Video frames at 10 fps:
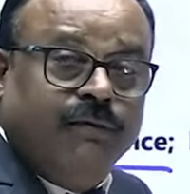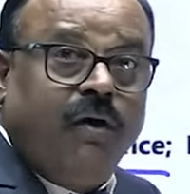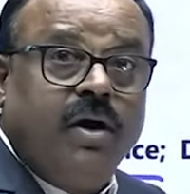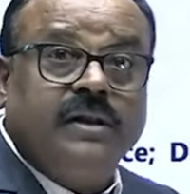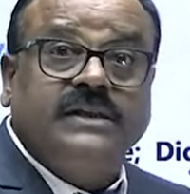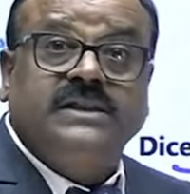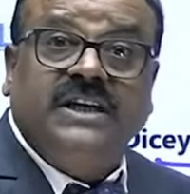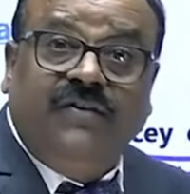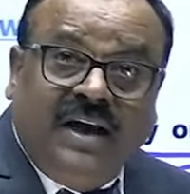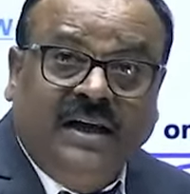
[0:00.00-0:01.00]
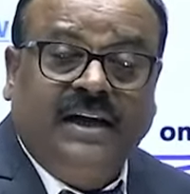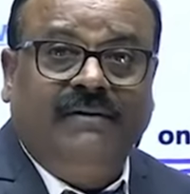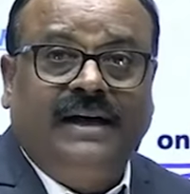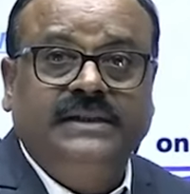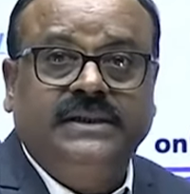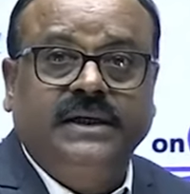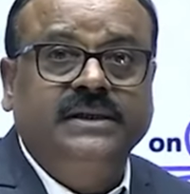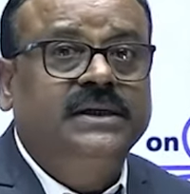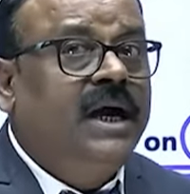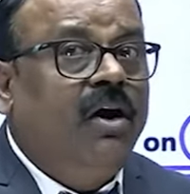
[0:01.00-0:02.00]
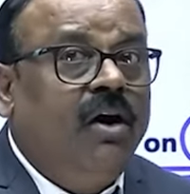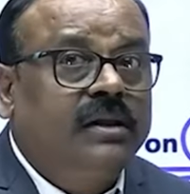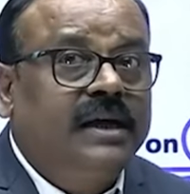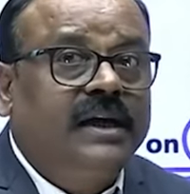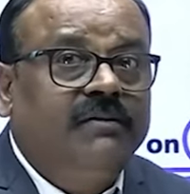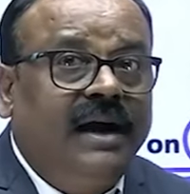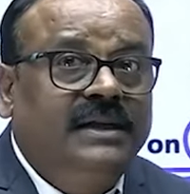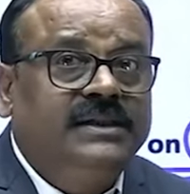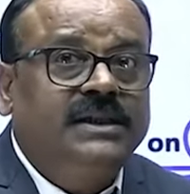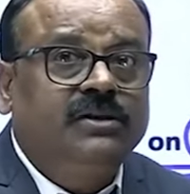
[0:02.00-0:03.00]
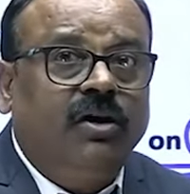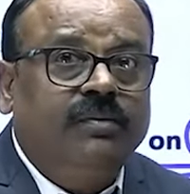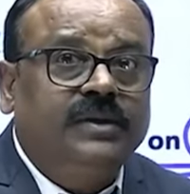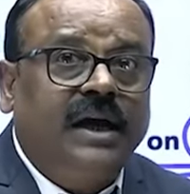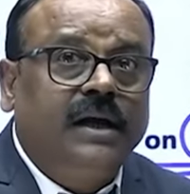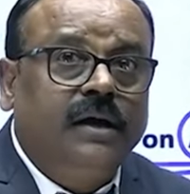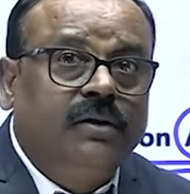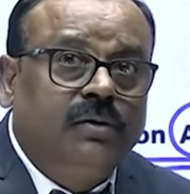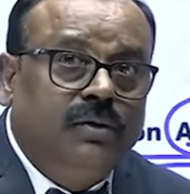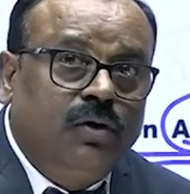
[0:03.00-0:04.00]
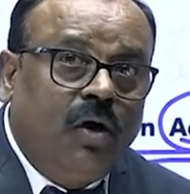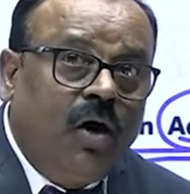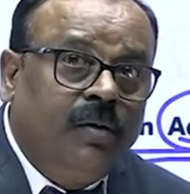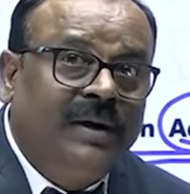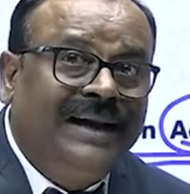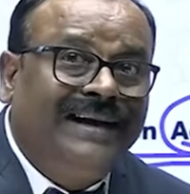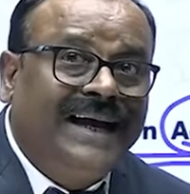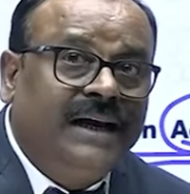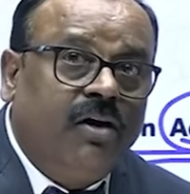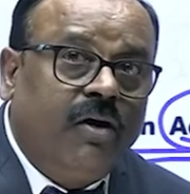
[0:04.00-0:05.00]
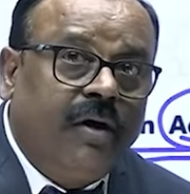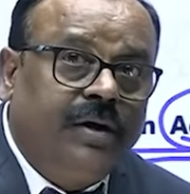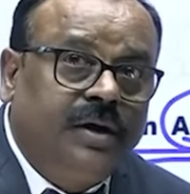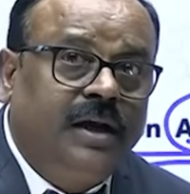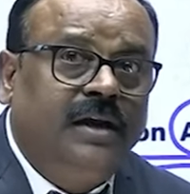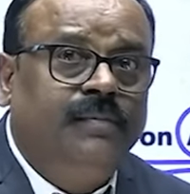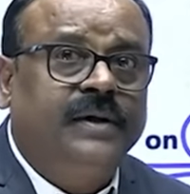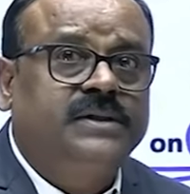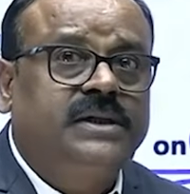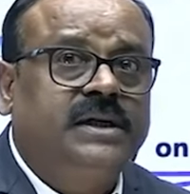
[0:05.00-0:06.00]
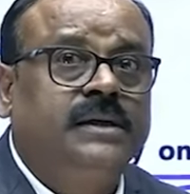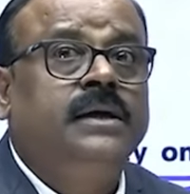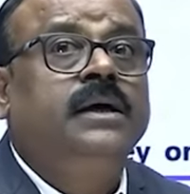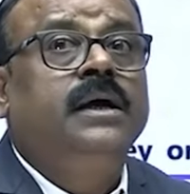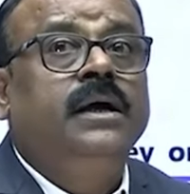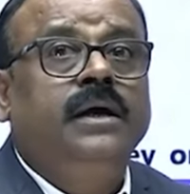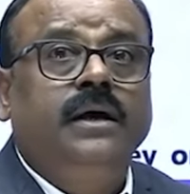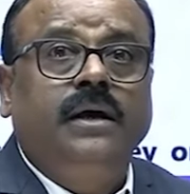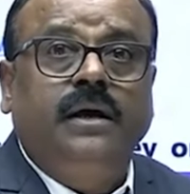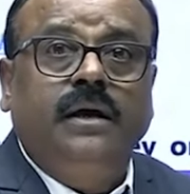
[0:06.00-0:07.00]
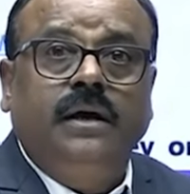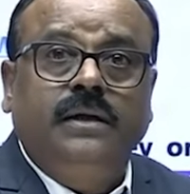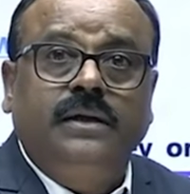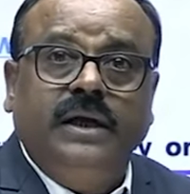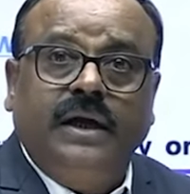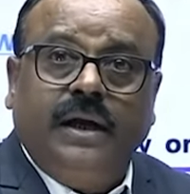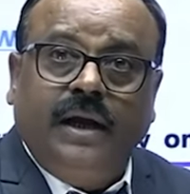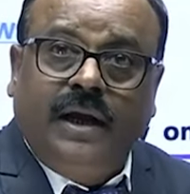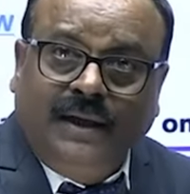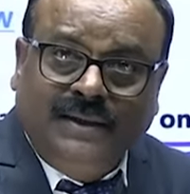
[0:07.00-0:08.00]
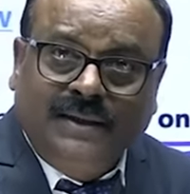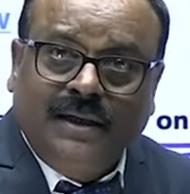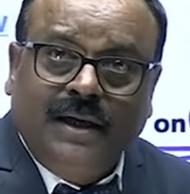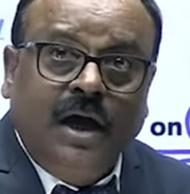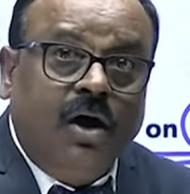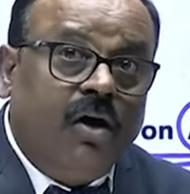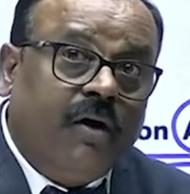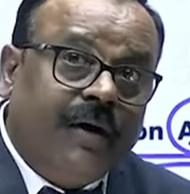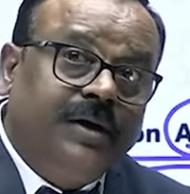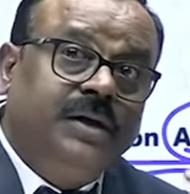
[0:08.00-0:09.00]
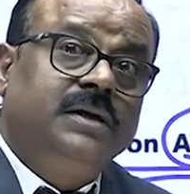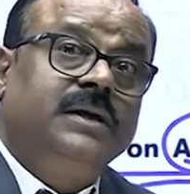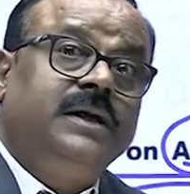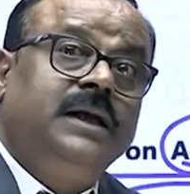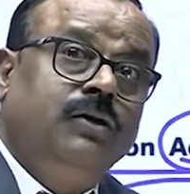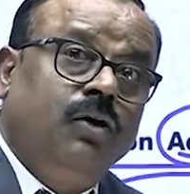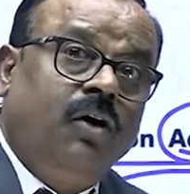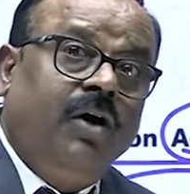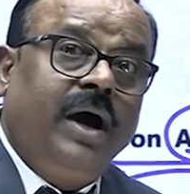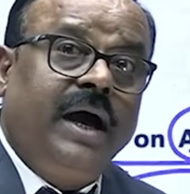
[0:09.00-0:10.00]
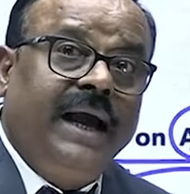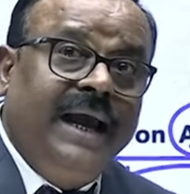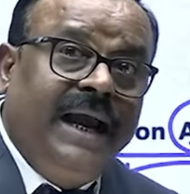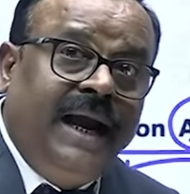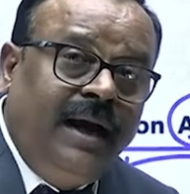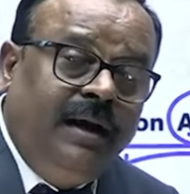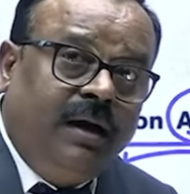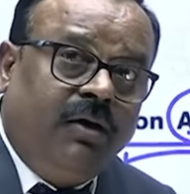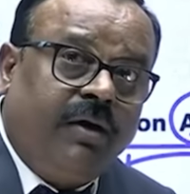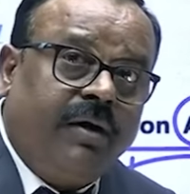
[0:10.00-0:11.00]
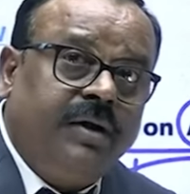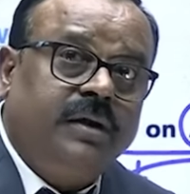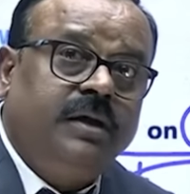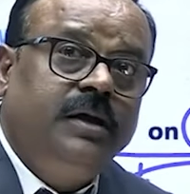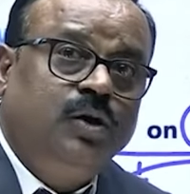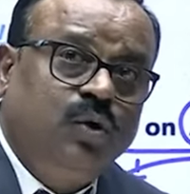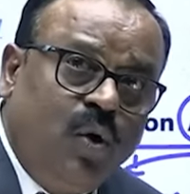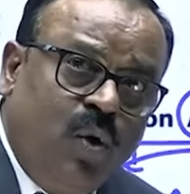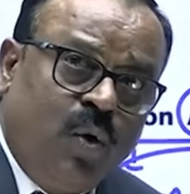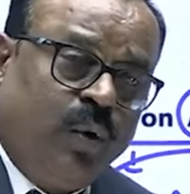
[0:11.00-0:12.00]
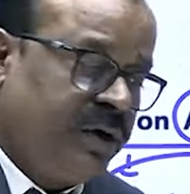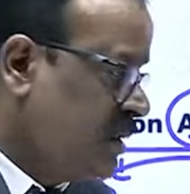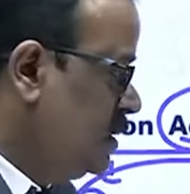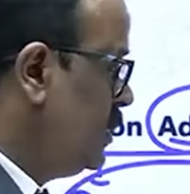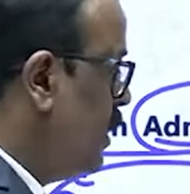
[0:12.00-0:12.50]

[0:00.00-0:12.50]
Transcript: for the civil grievances or the grievances of the normal and ordinary person, there is ordinary law and ordinary courts.